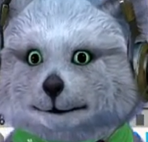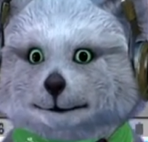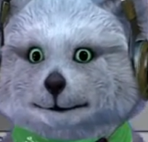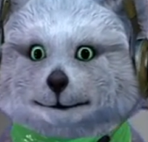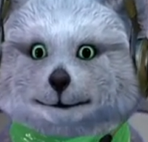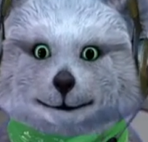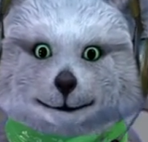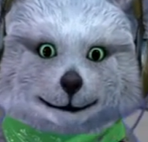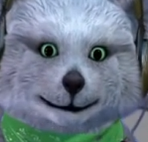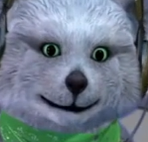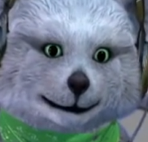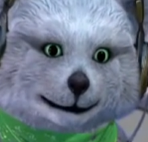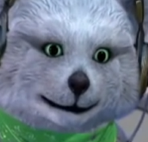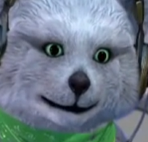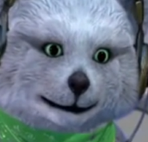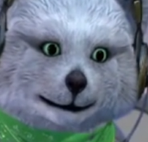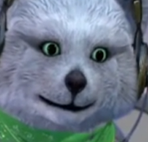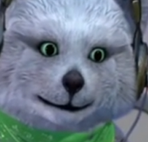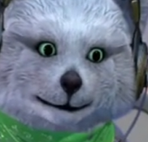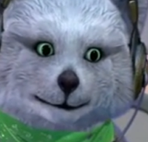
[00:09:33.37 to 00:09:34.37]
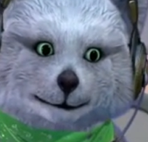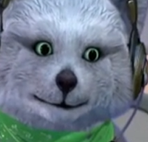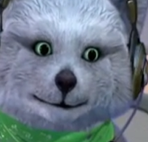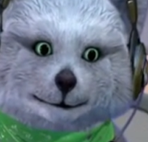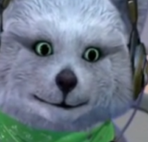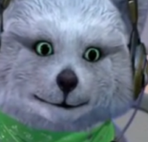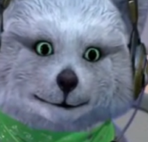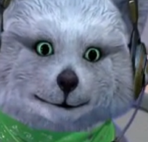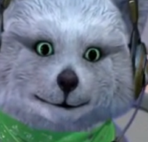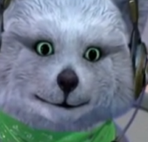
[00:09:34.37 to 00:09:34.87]

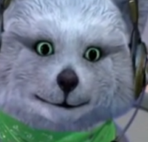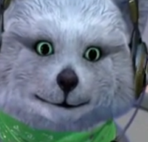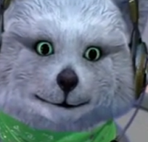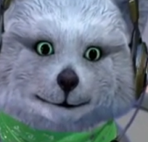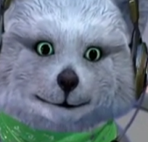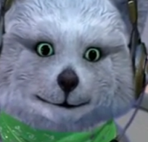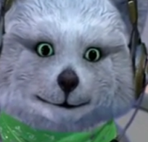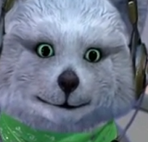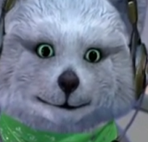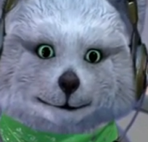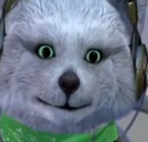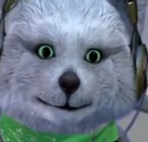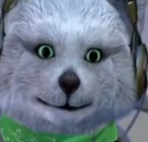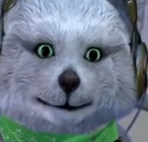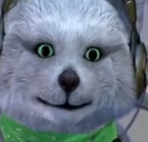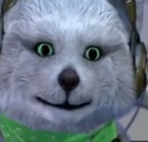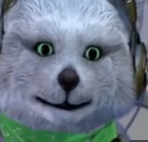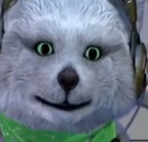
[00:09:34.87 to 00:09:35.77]
Nothing is said.